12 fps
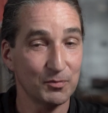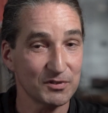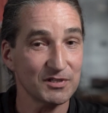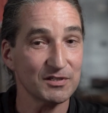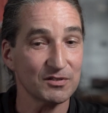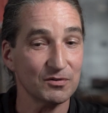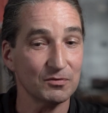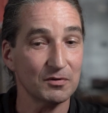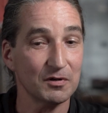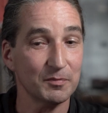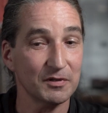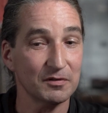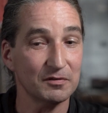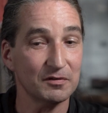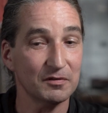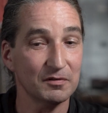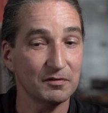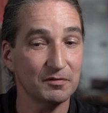I would say so. I mean,
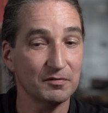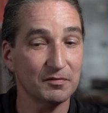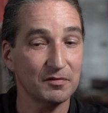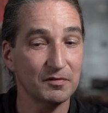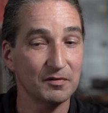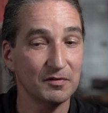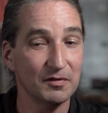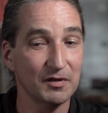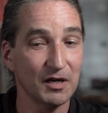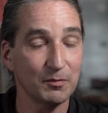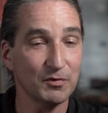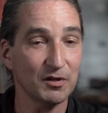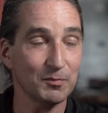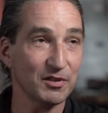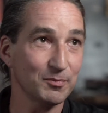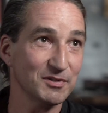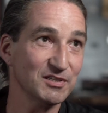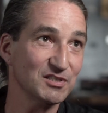I'm not a
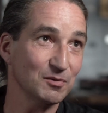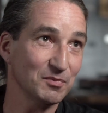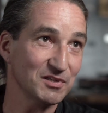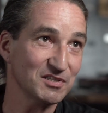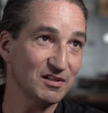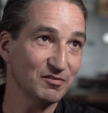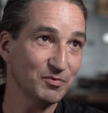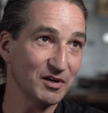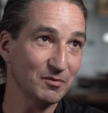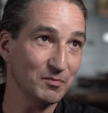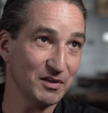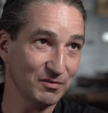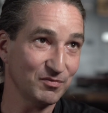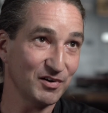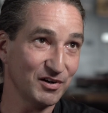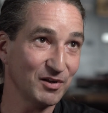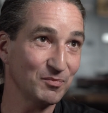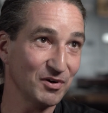mathematician myself, but I've met a
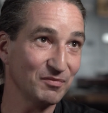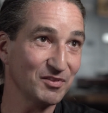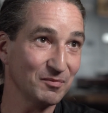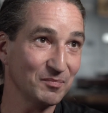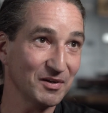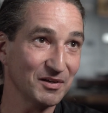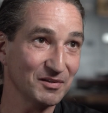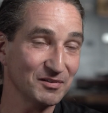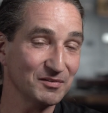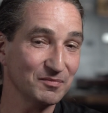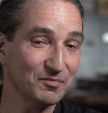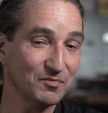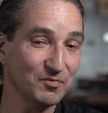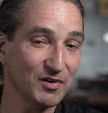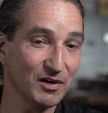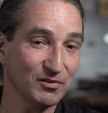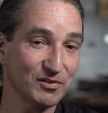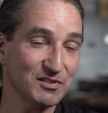fair number of them, and
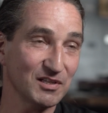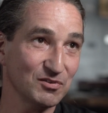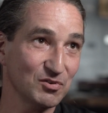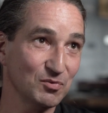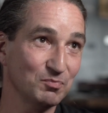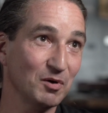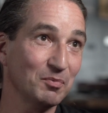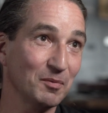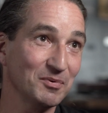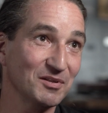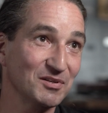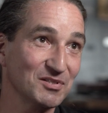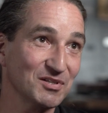fractals tend to pop up in the